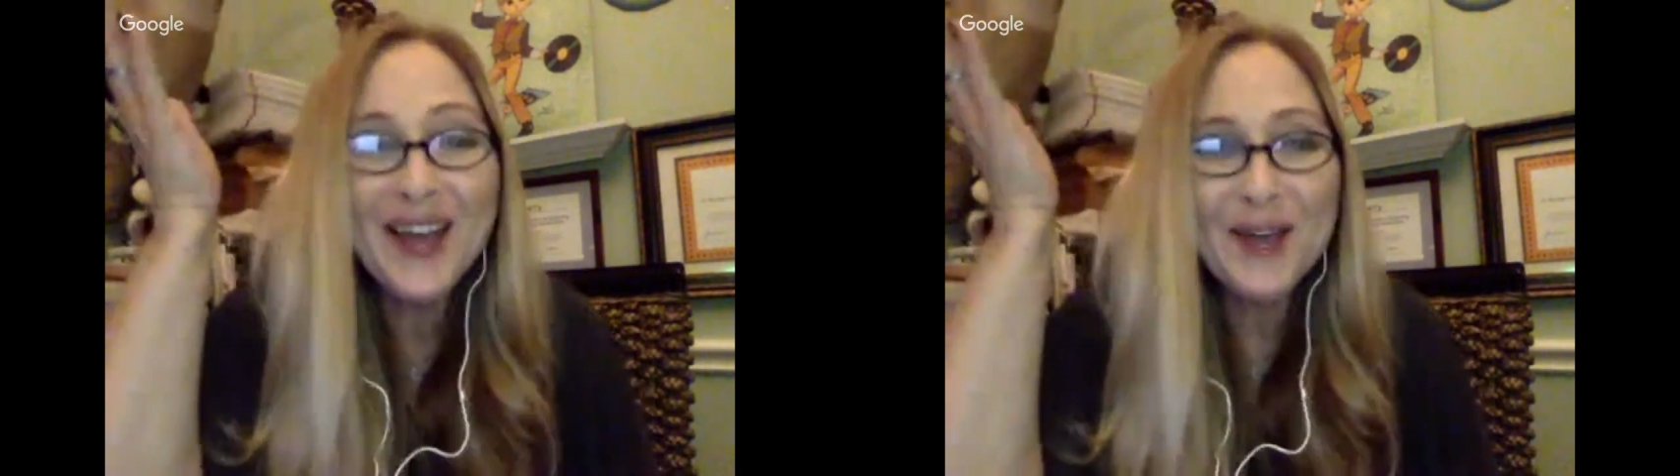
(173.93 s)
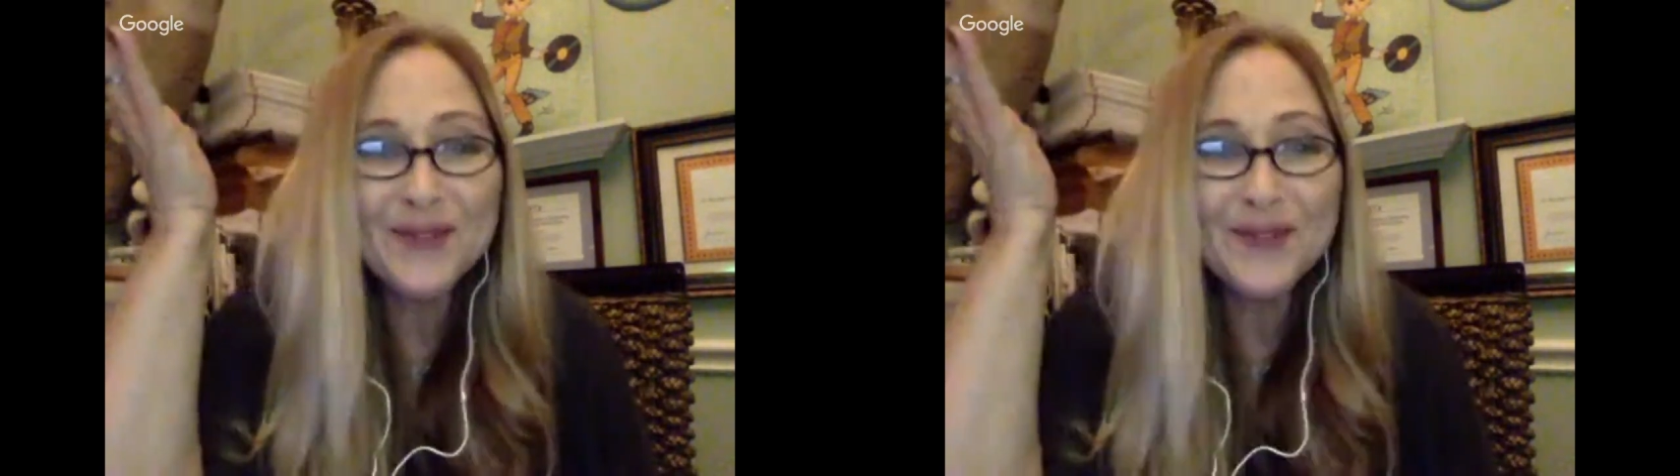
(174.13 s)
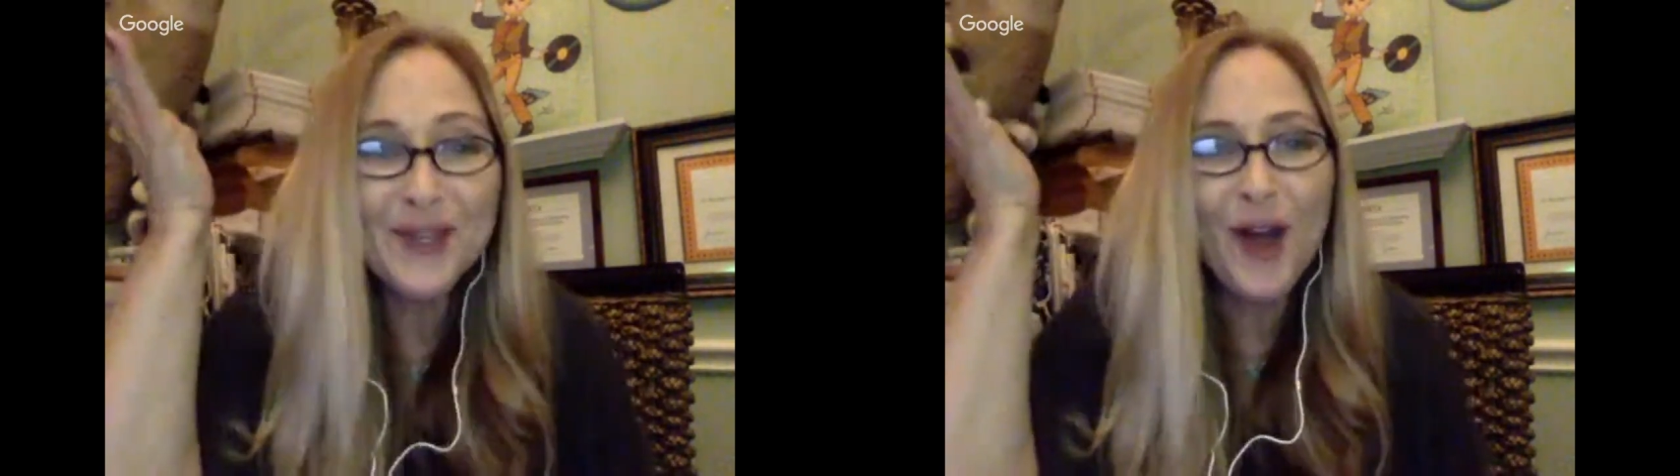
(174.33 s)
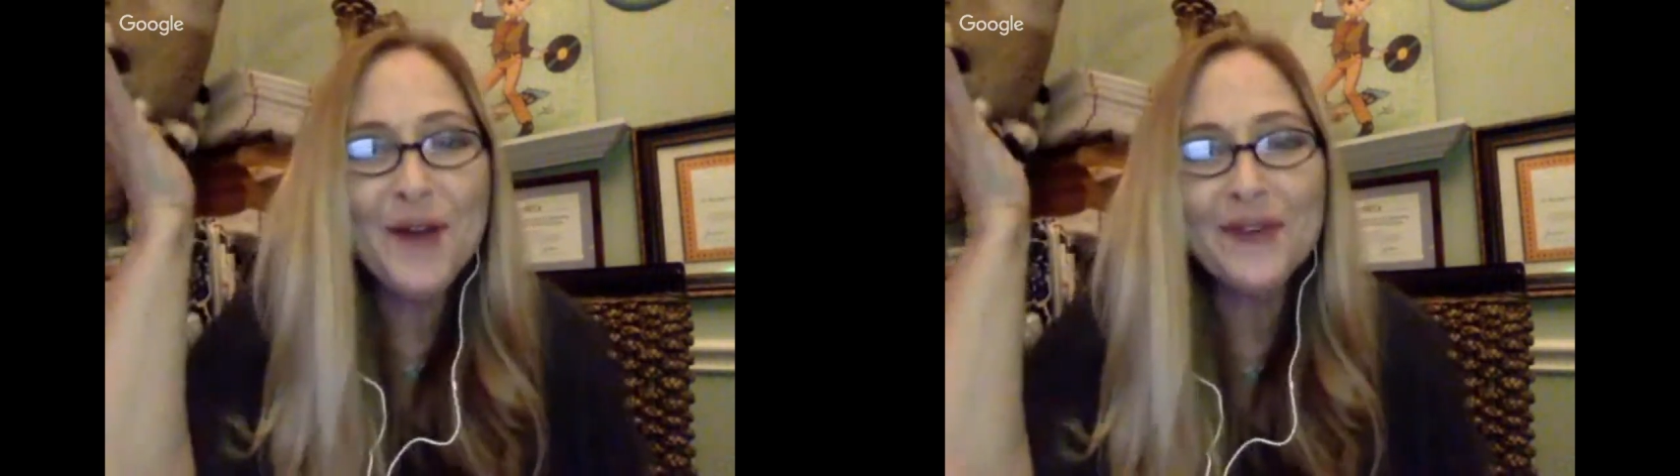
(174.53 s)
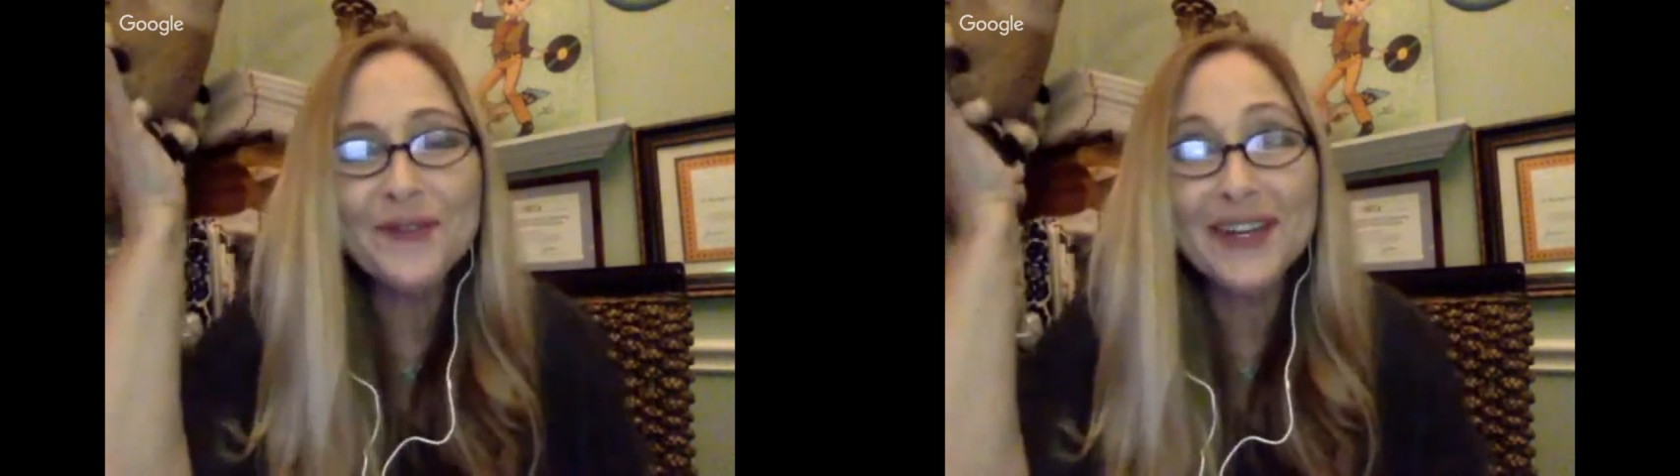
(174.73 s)
I'm so
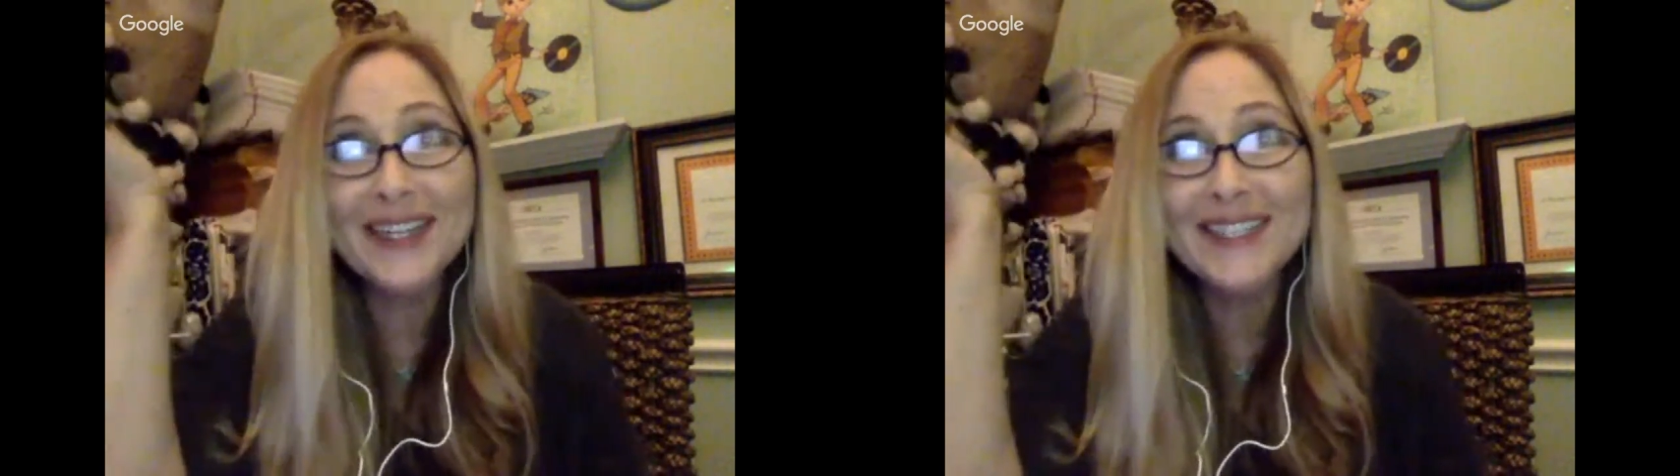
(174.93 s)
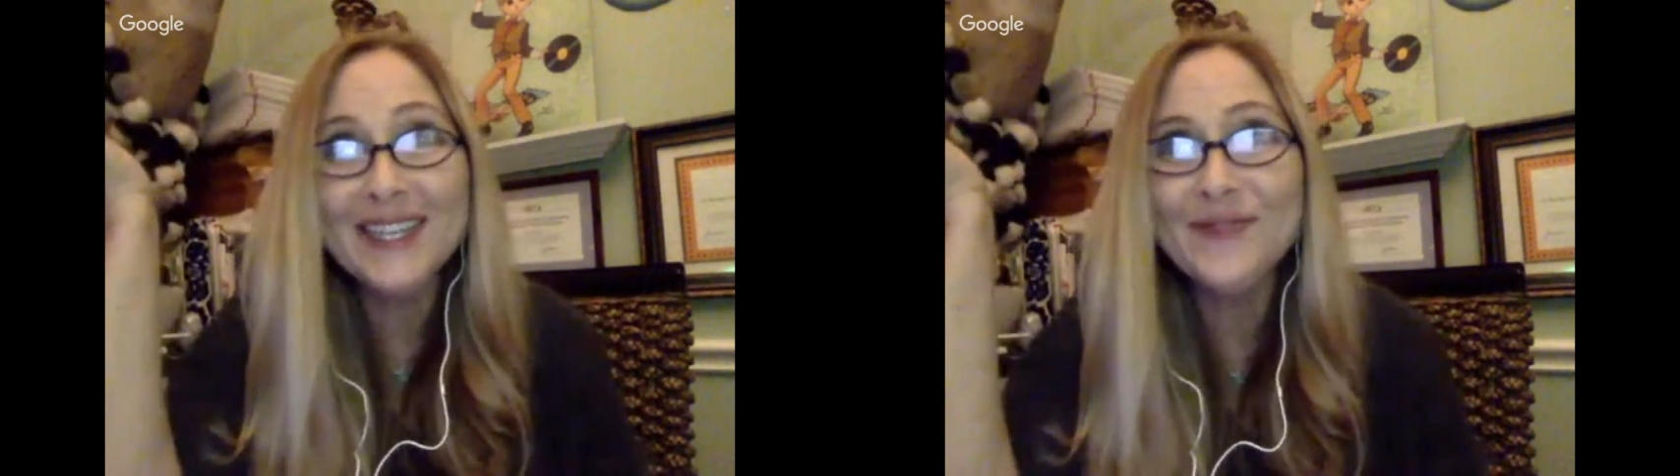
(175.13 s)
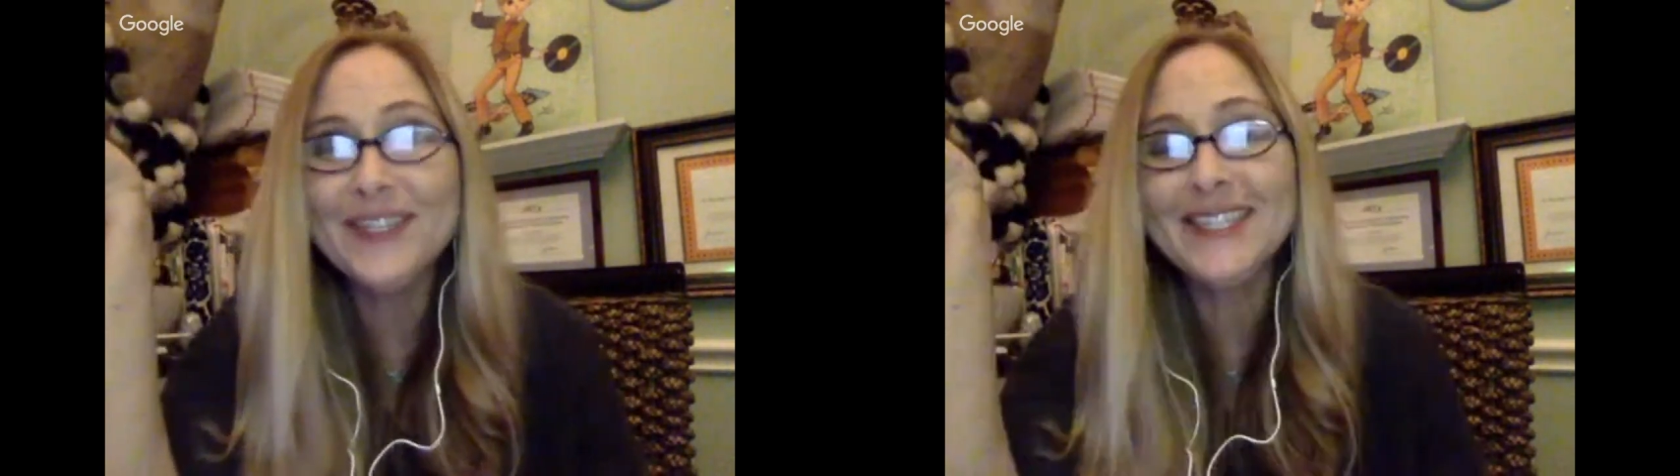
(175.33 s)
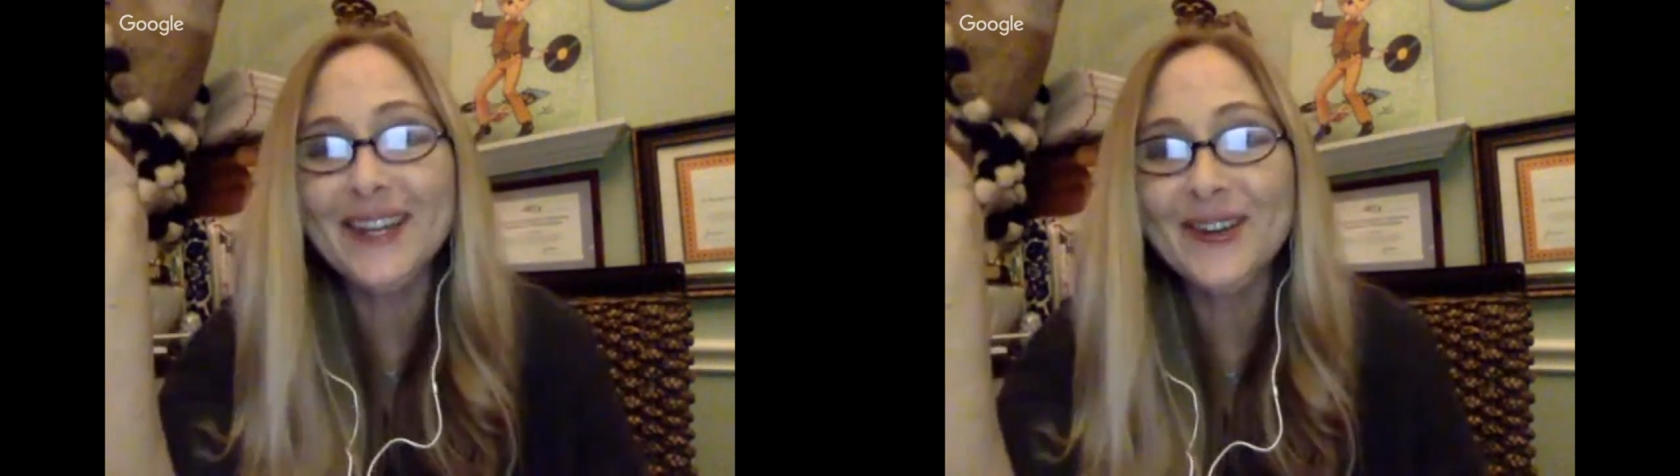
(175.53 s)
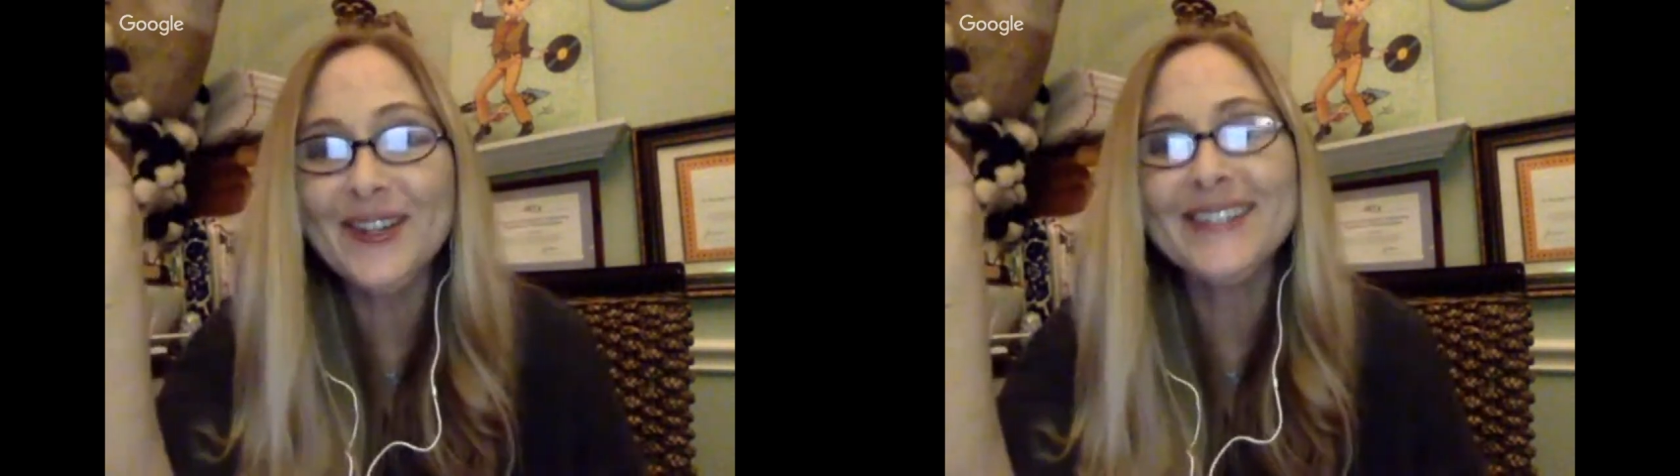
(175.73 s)
off. I forgot to even
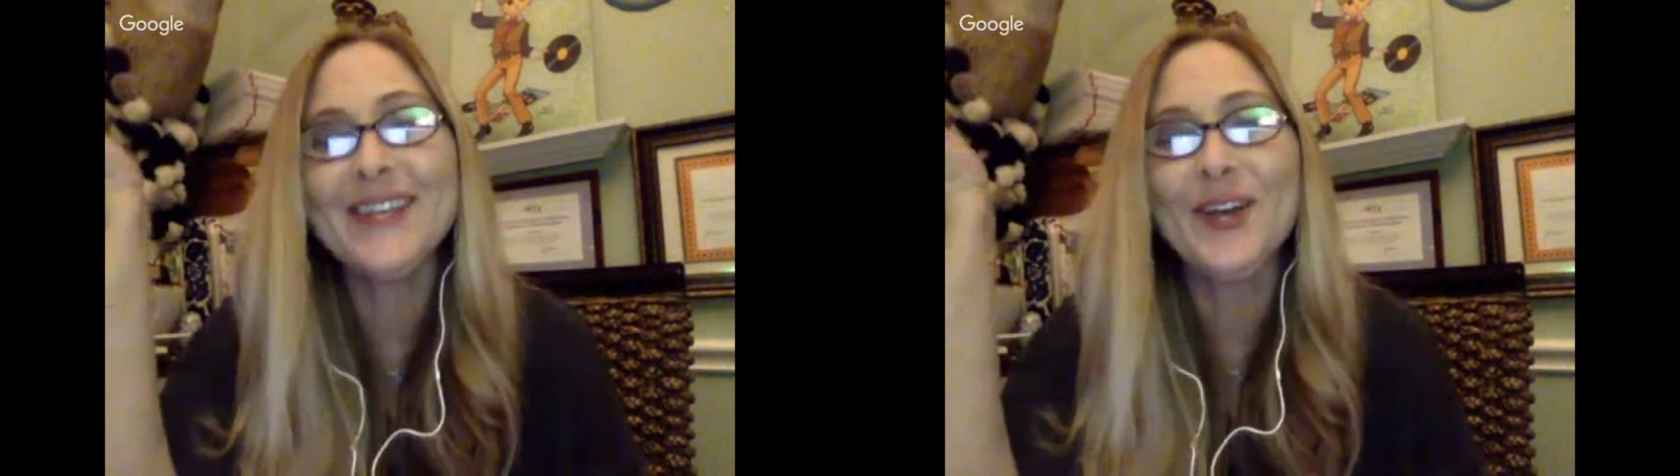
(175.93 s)
share this